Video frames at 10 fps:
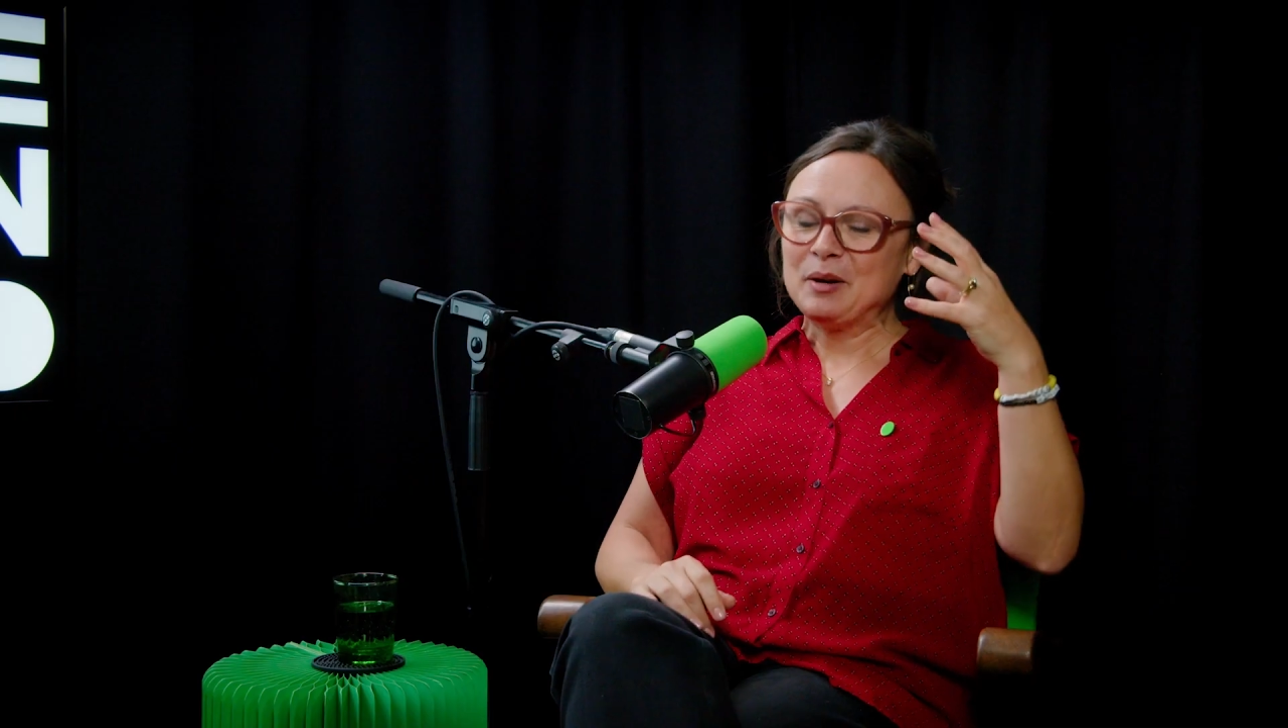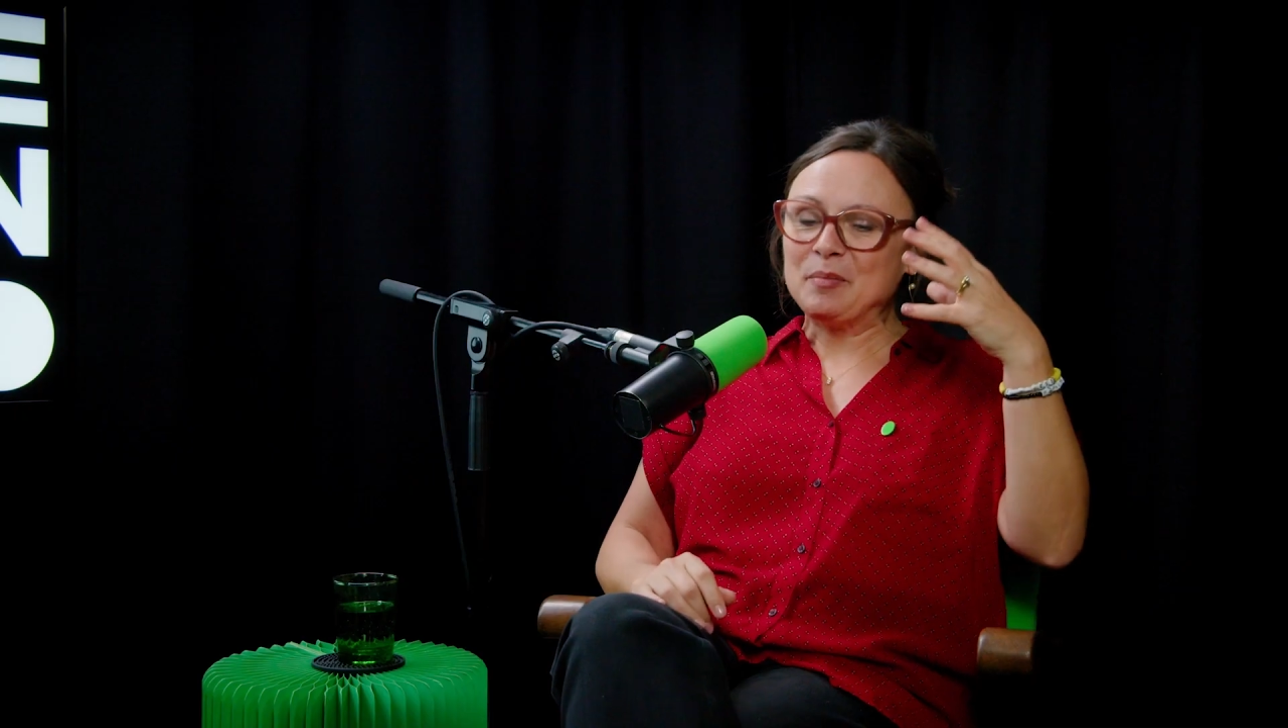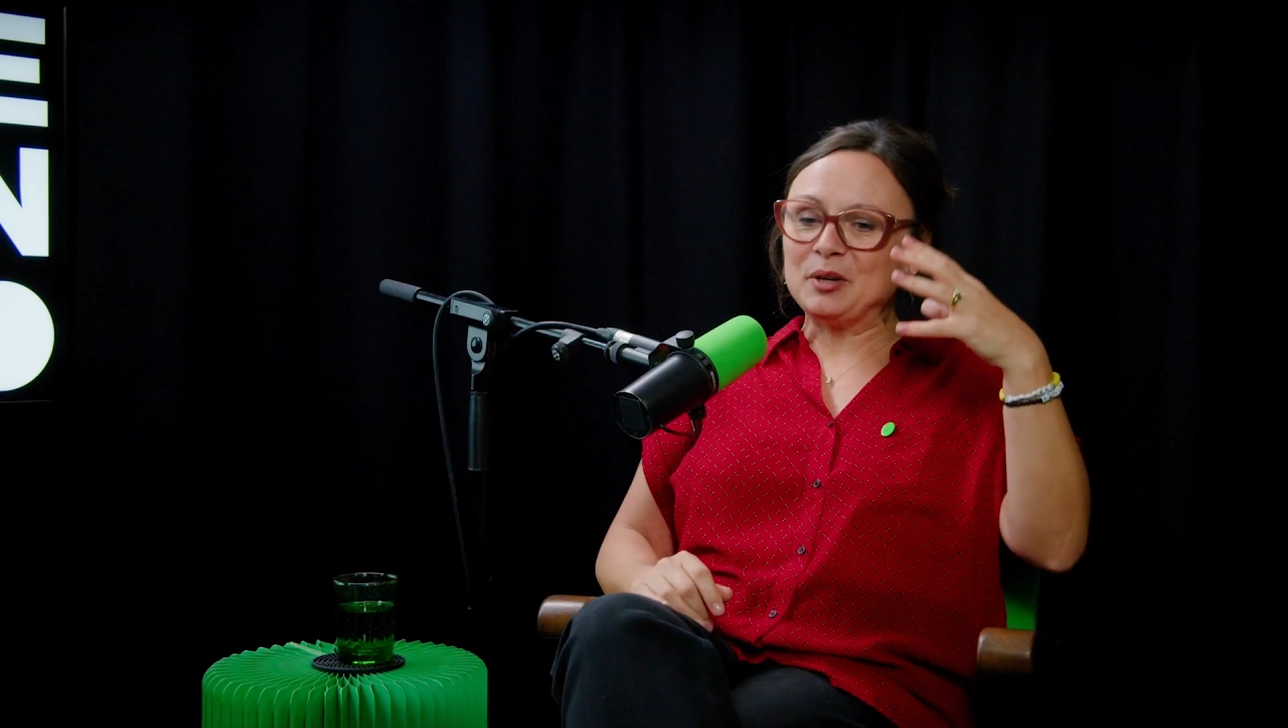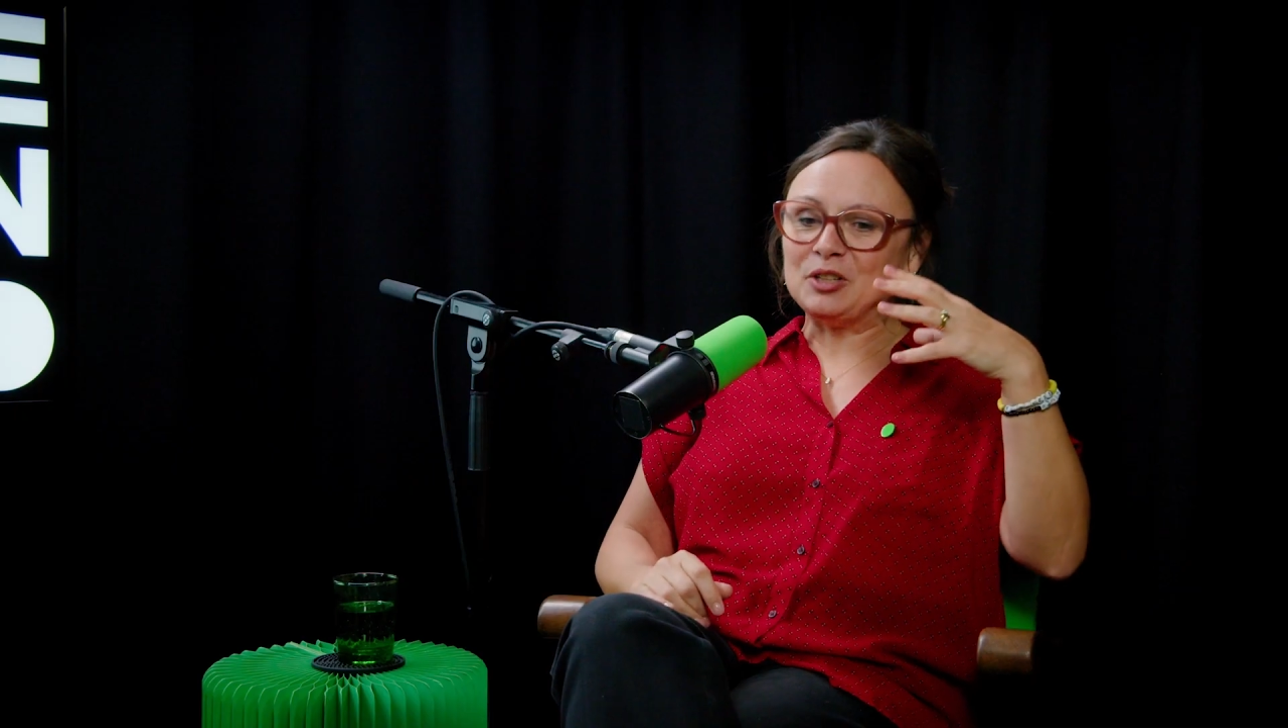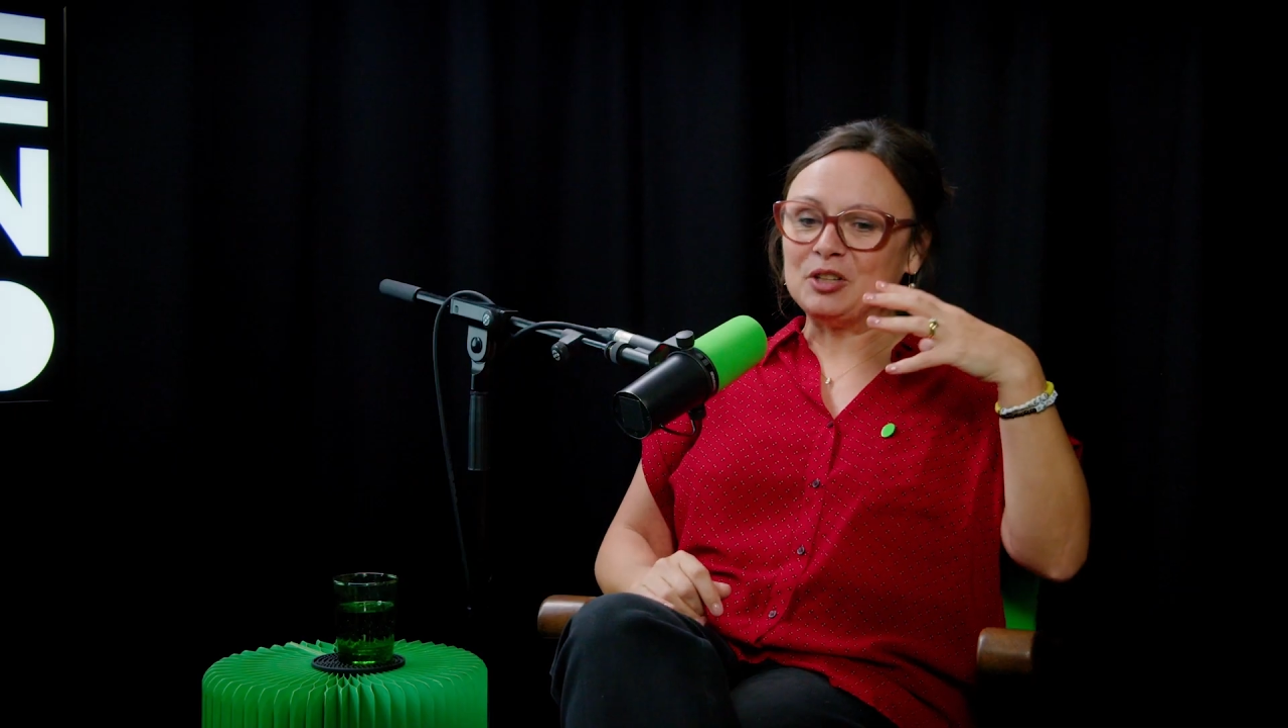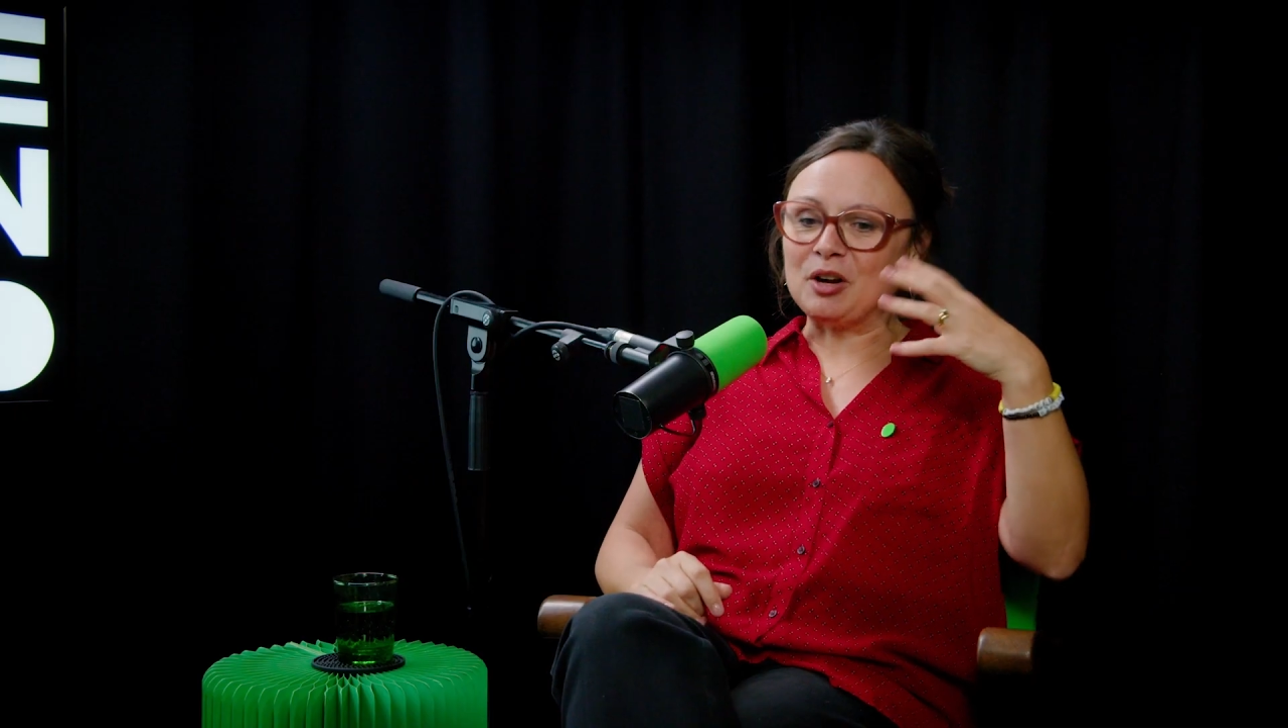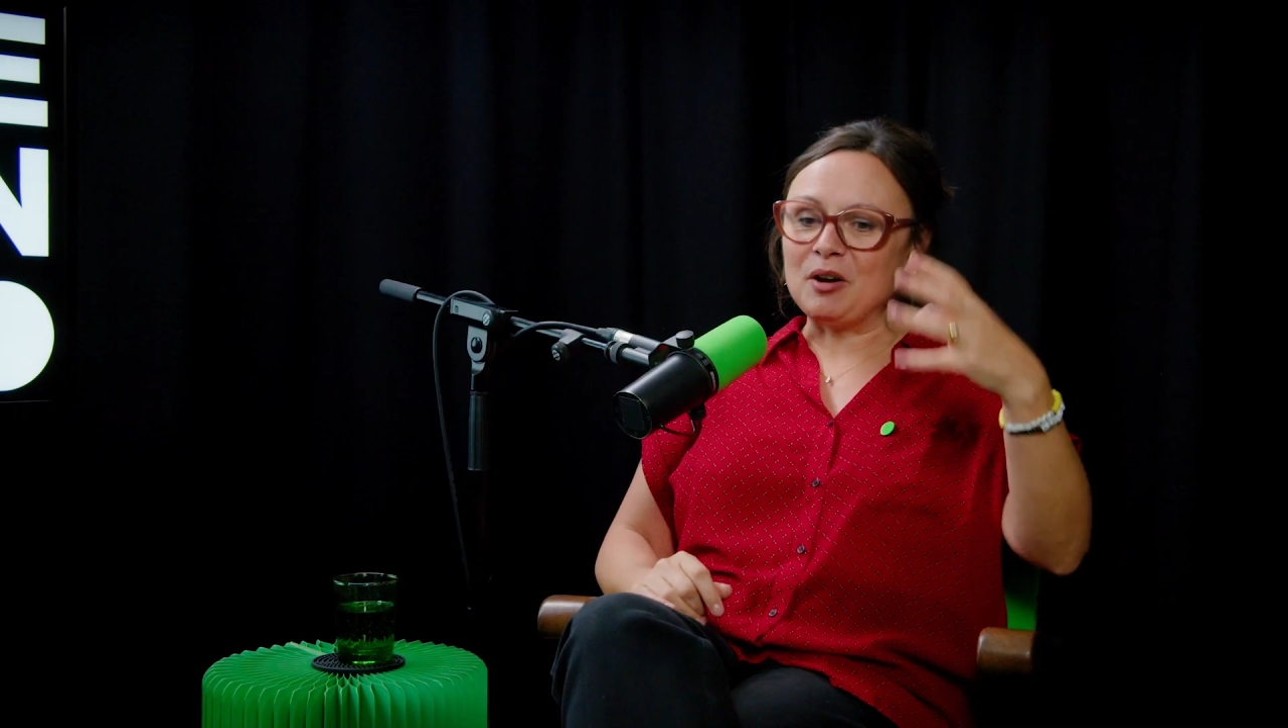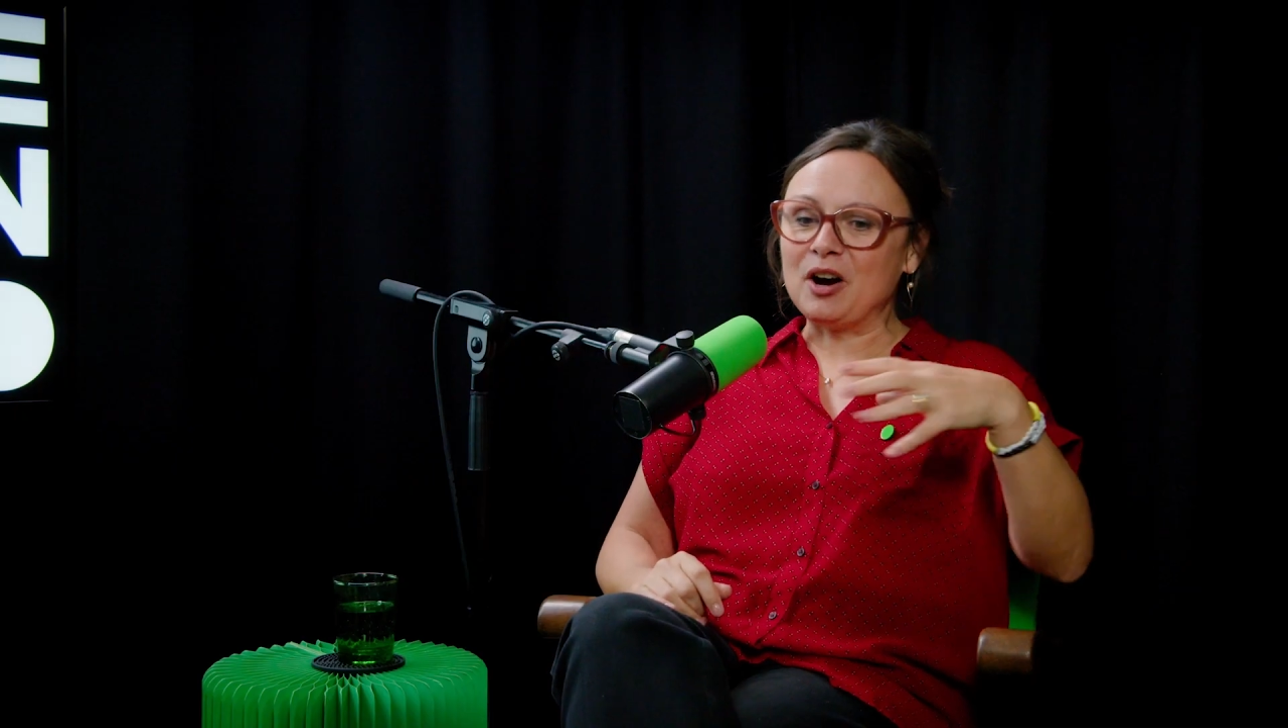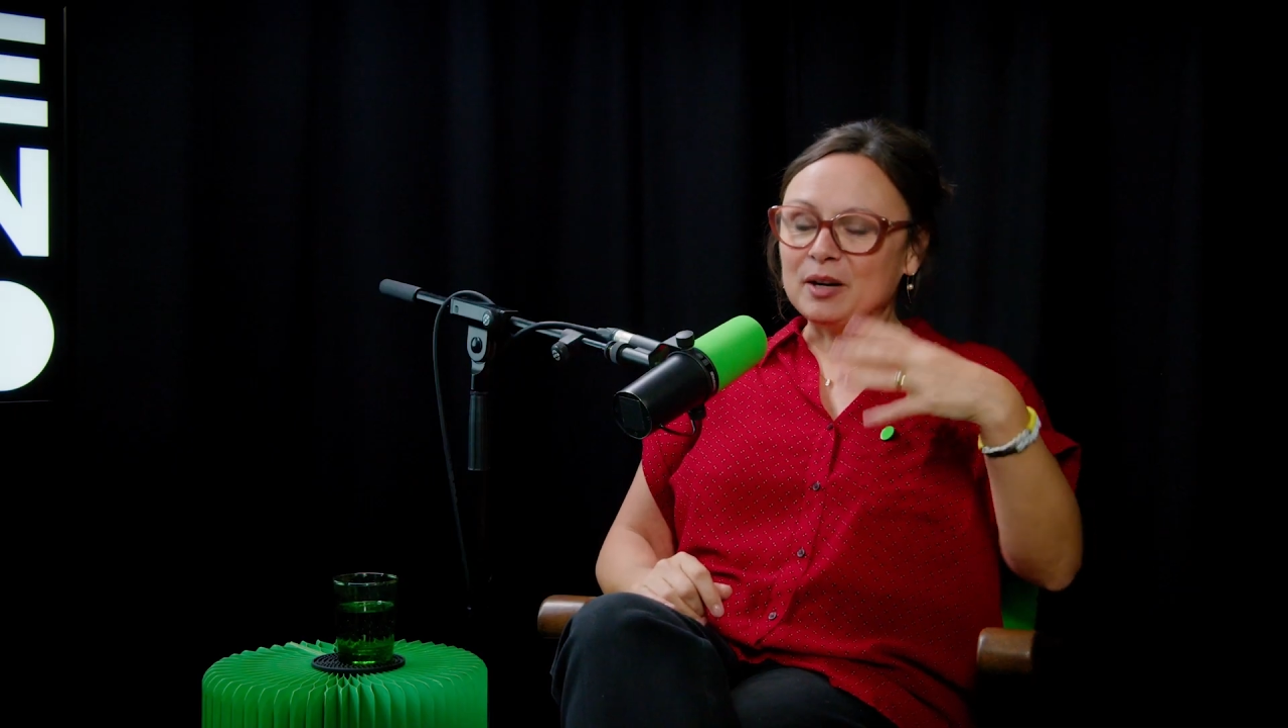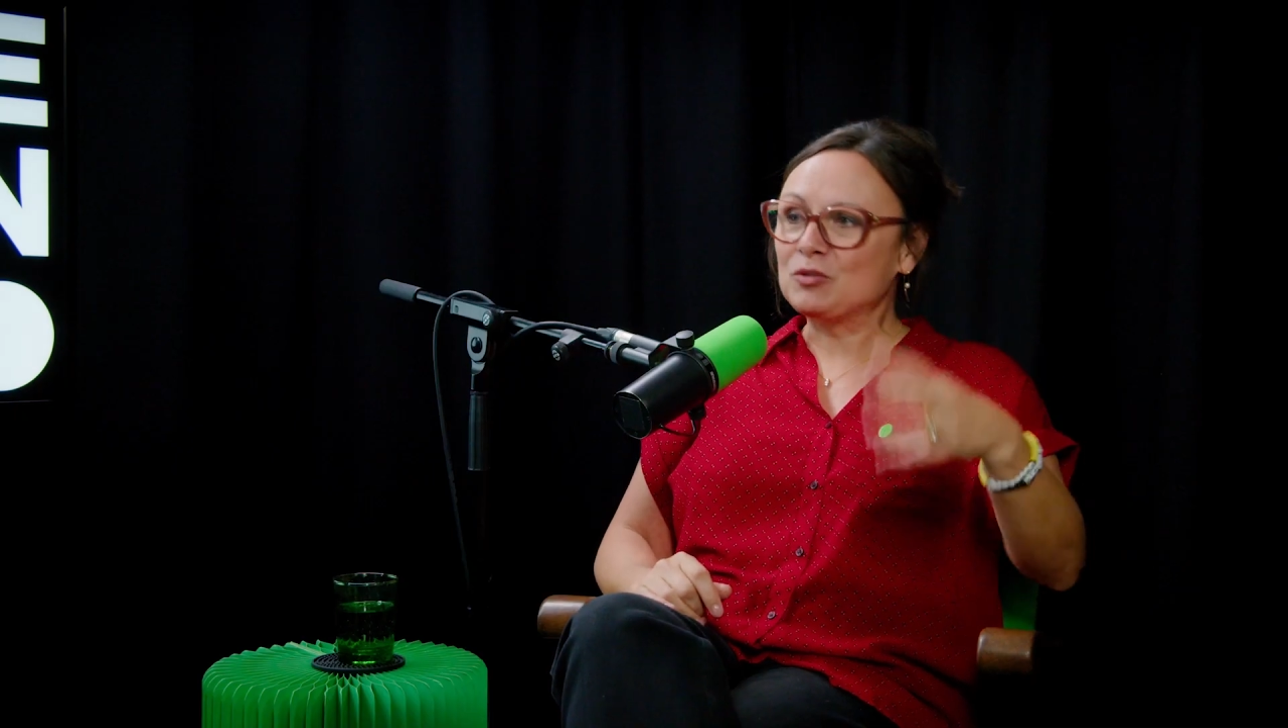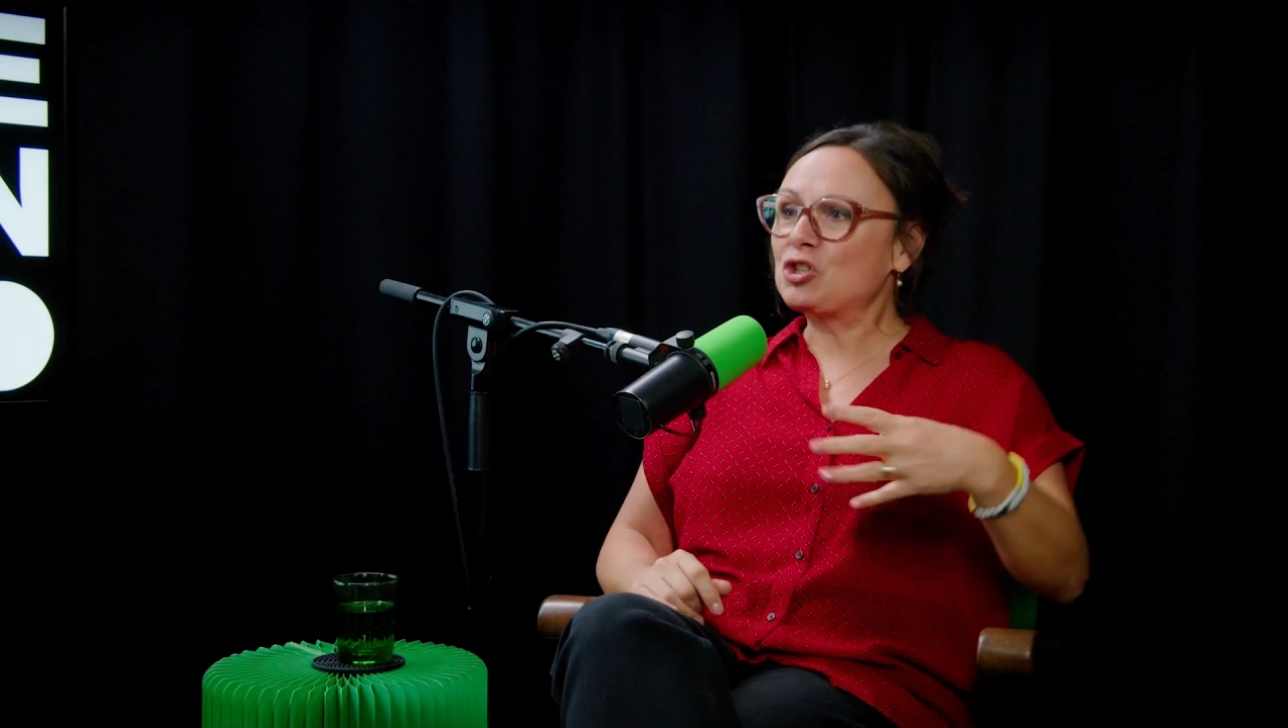But I'm